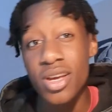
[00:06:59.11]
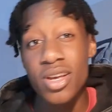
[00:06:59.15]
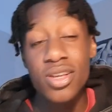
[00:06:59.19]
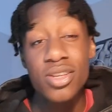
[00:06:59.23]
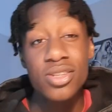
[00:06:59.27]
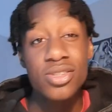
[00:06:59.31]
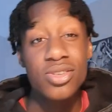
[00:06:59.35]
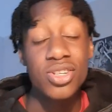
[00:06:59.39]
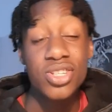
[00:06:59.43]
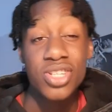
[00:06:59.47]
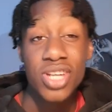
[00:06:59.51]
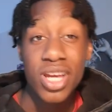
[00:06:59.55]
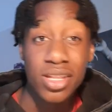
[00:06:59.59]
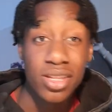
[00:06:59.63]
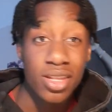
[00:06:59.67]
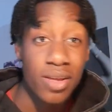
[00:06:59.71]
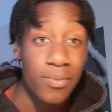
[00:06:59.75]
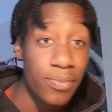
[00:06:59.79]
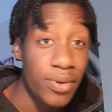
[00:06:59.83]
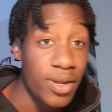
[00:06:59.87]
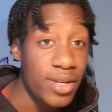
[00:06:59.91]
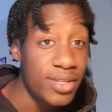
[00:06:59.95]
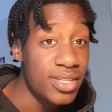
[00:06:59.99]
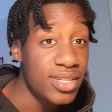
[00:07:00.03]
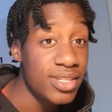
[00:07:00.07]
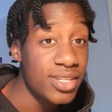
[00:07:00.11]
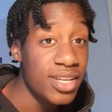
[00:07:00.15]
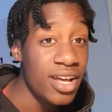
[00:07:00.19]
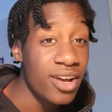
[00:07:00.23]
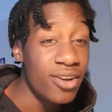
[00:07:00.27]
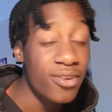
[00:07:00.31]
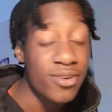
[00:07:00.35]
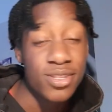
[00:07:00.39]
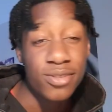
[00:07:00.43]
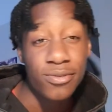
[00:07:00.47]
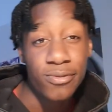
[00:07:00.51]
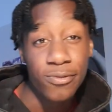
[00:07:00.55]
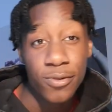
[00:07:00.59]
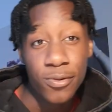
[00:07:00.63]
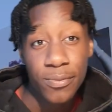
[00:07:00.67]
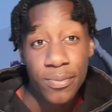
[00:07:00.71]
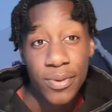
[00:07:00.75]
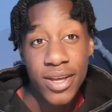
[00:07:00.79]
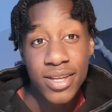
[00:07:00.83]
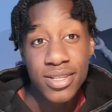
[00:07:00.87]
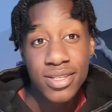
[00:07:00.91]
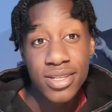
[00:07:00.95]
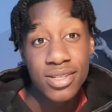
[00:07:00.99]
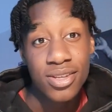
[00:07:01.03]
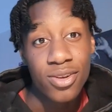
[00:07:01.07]
so check them places out because food
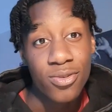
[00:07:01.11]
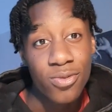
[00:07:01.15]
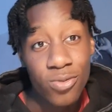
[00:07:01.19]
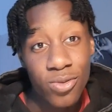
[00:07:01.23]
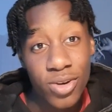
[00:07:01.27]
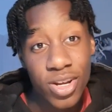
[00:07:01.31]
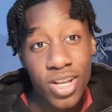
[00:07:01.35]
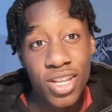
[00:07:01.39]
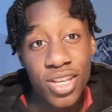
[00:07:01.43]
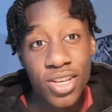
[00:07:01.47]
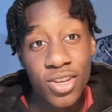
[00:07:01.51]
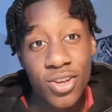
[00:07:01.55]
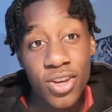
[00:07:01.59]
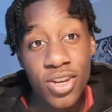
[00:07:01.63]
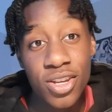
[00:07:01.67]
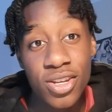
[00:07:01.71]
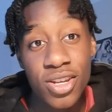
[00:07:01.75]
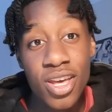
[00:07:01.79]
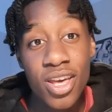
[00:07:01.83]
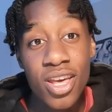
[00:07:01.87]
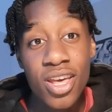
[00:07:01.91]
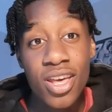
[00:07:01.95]
places are really good,